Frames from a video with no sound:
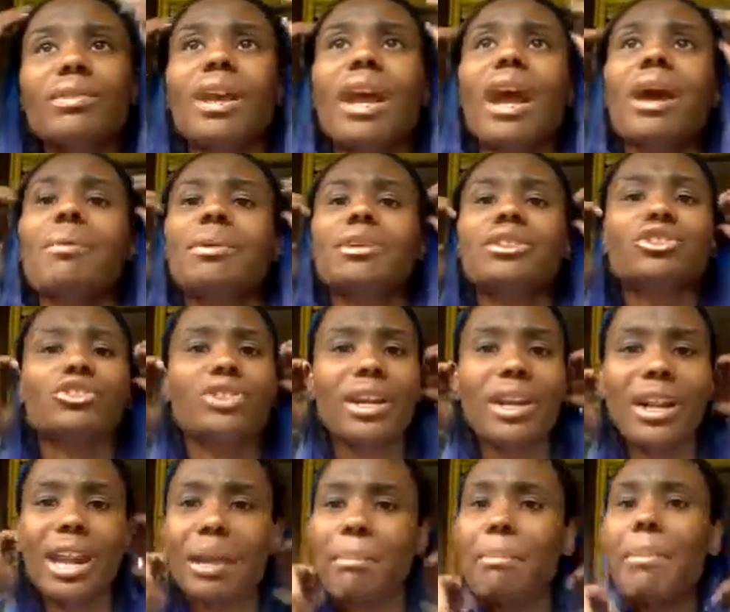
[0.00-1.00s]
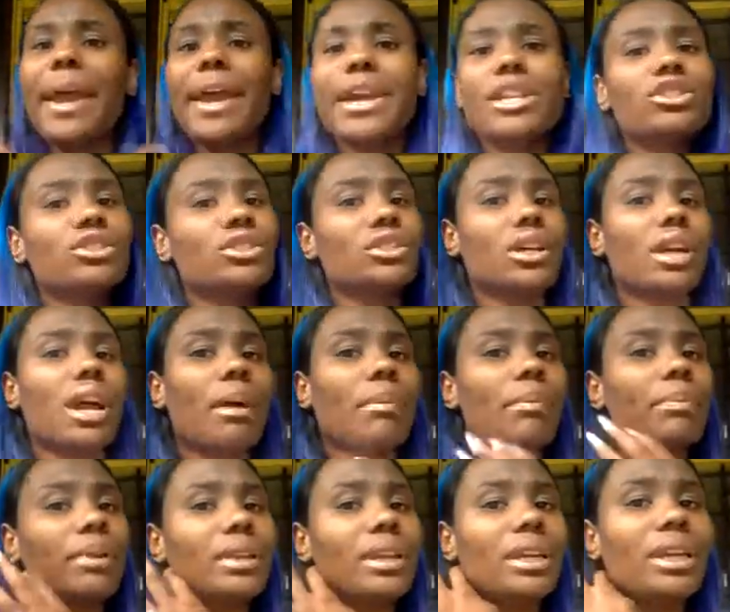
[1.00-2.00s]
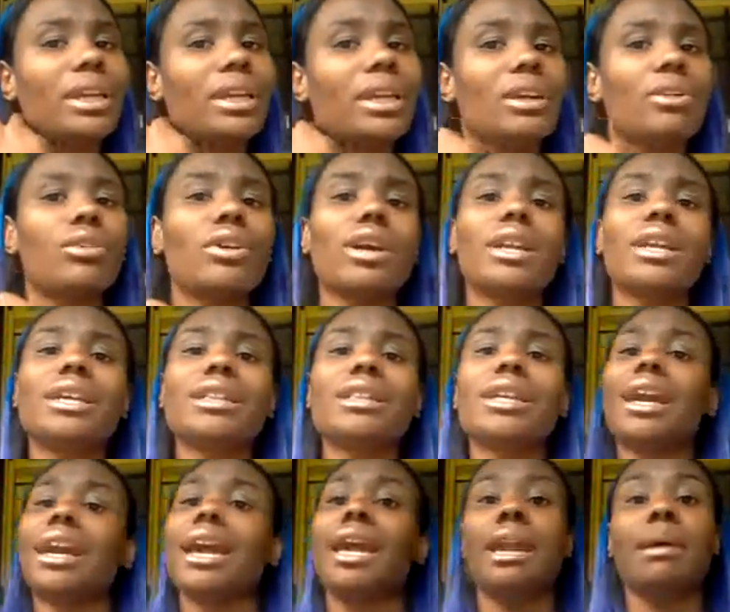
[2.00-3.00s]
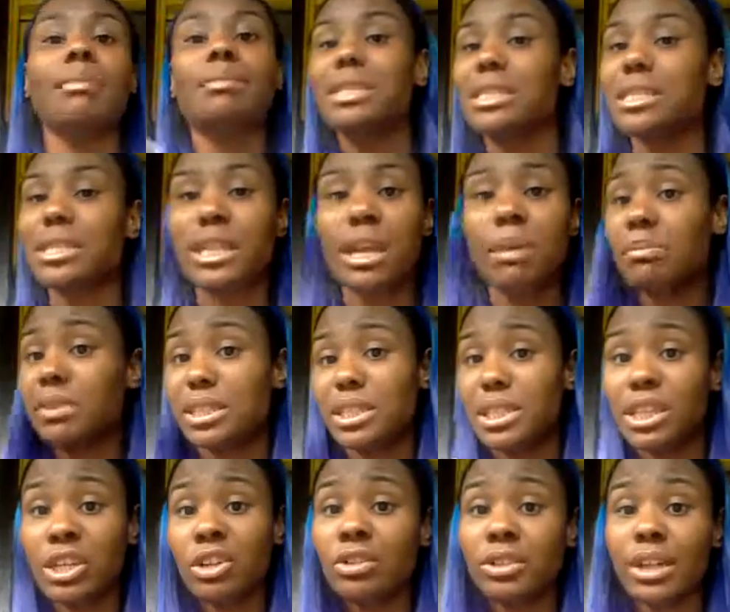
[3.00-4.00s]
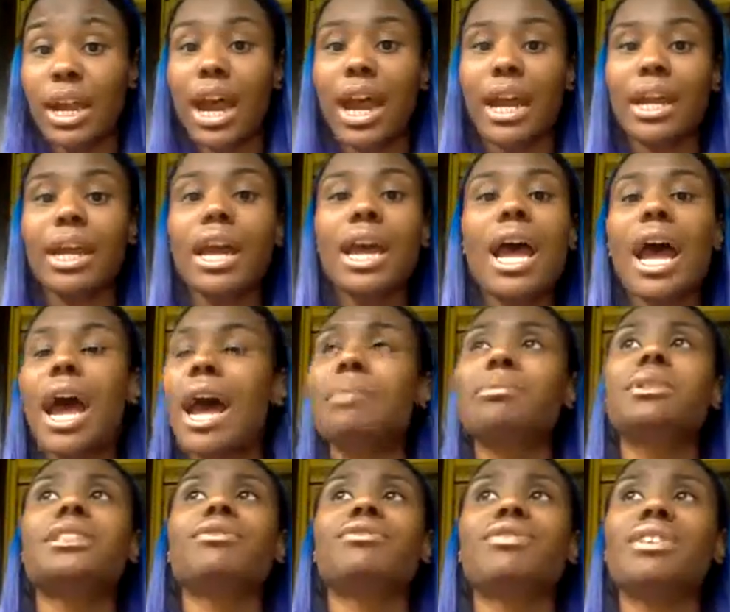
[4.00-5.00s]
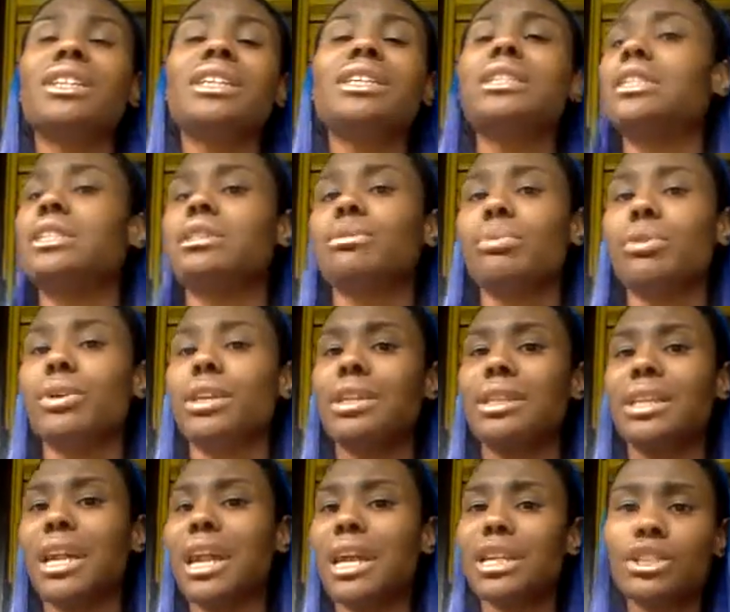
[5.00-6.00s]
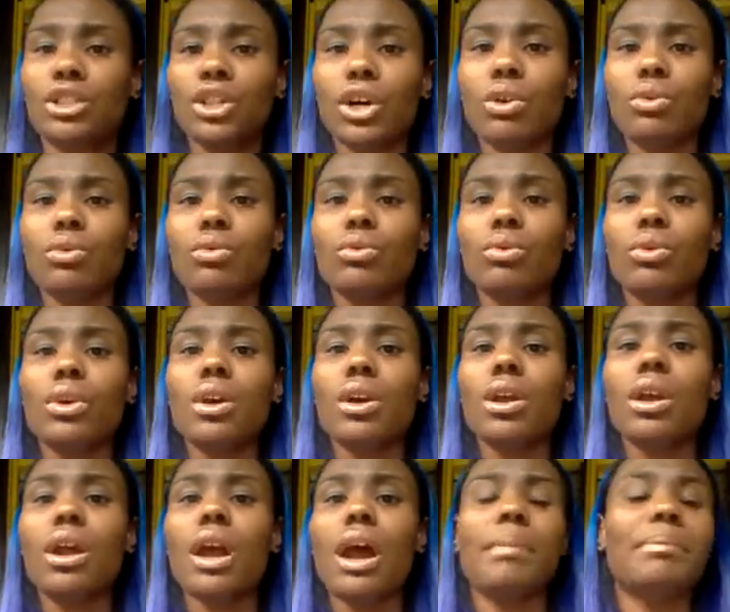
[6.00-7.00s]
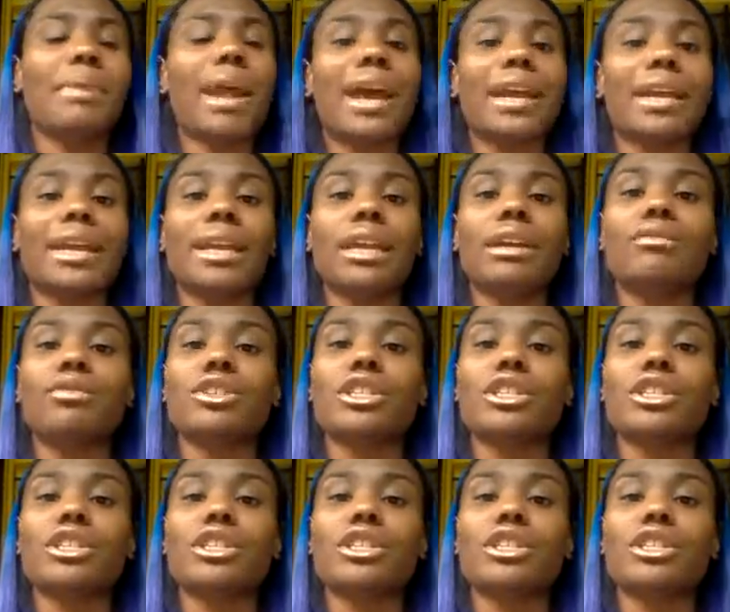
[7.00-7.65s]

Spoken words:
like badger the company or anything, and I'm still not. I'm just really disappointed that I'm not getting